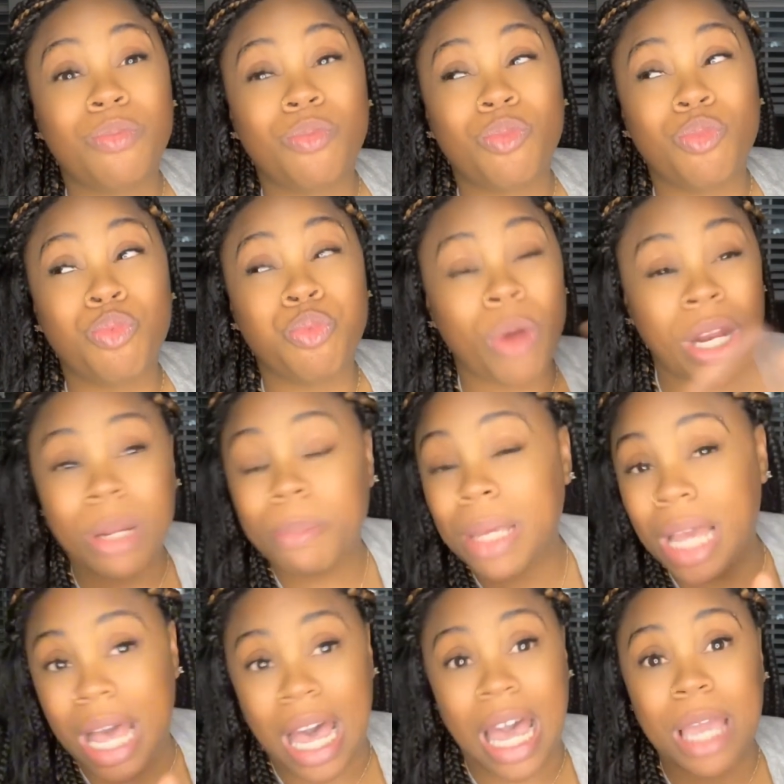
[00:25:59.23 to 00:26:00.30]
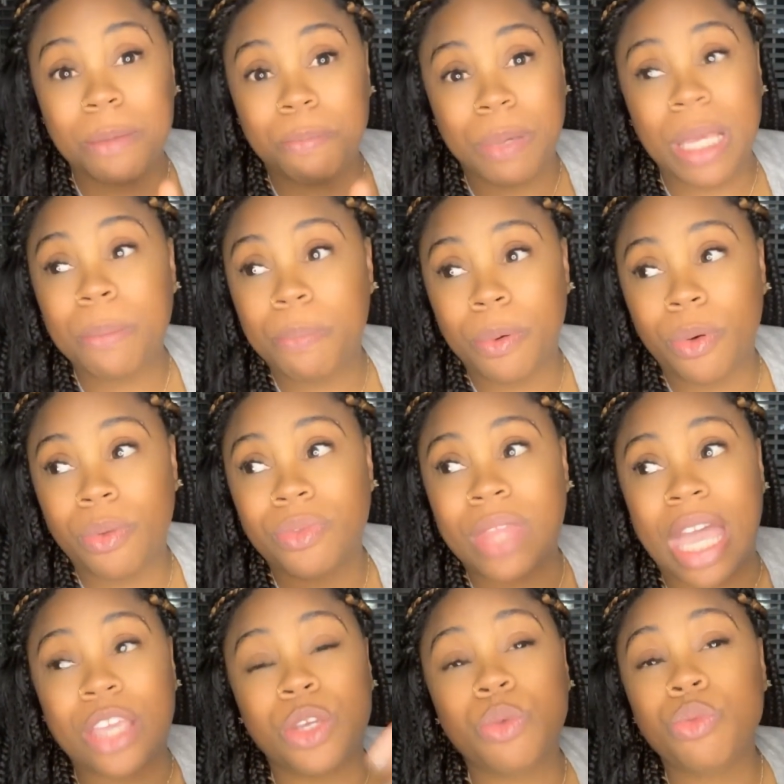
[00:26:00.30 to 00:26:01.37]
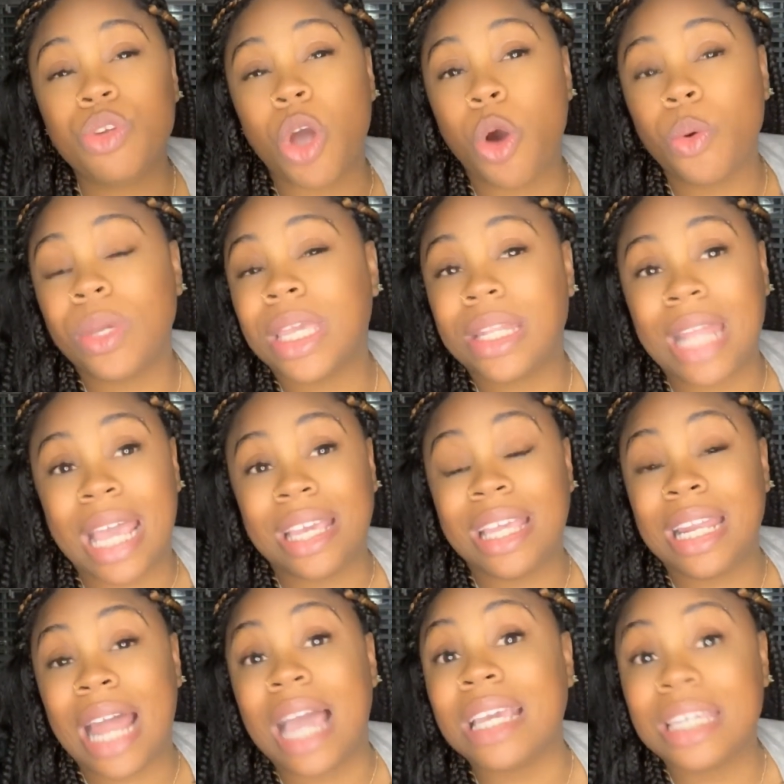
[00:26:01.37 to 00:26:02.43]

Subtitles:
running behind people that you know that cannot